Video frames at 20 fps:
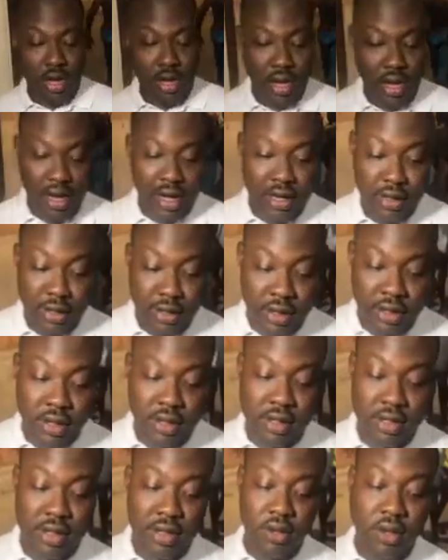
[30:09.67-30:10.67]
And
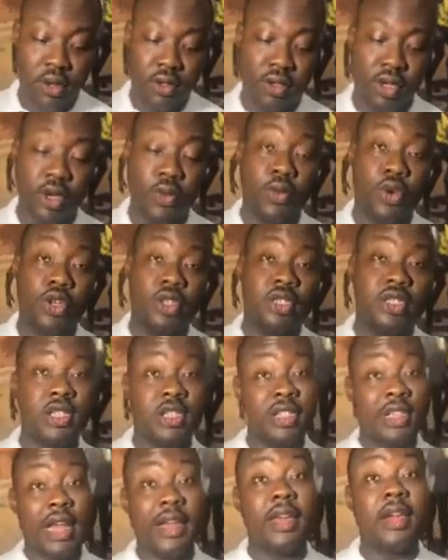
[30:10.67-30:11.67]
although it's
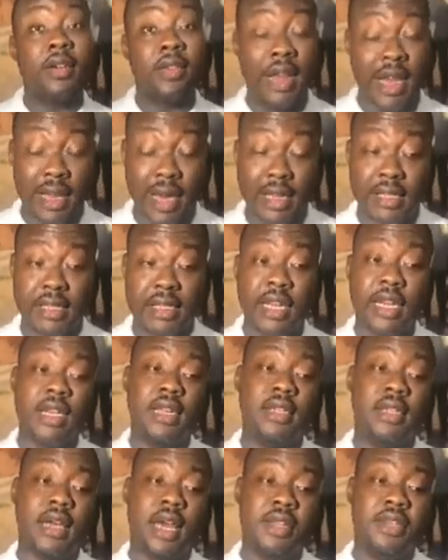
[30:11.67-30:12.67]
like I said
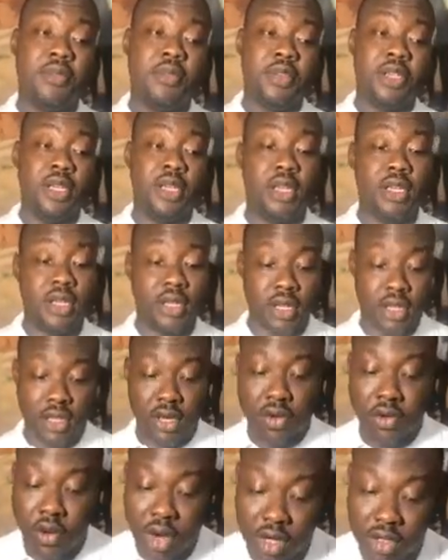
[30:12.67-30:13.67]
at the beginning, it's a
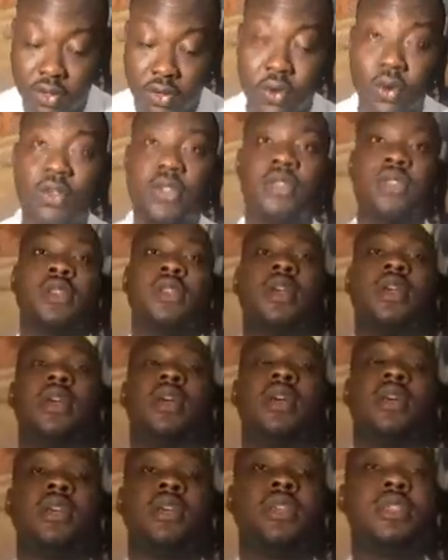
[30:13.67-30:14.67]
crash course.
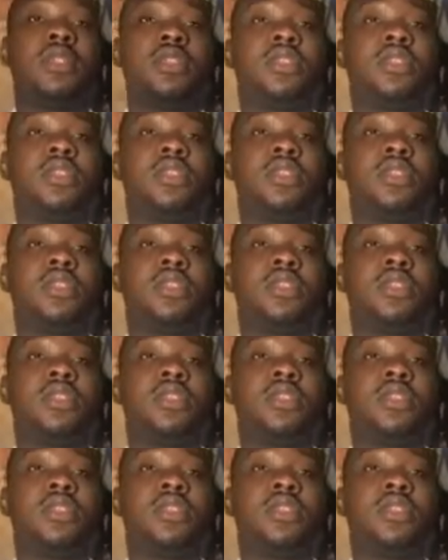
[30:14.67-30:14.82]
This is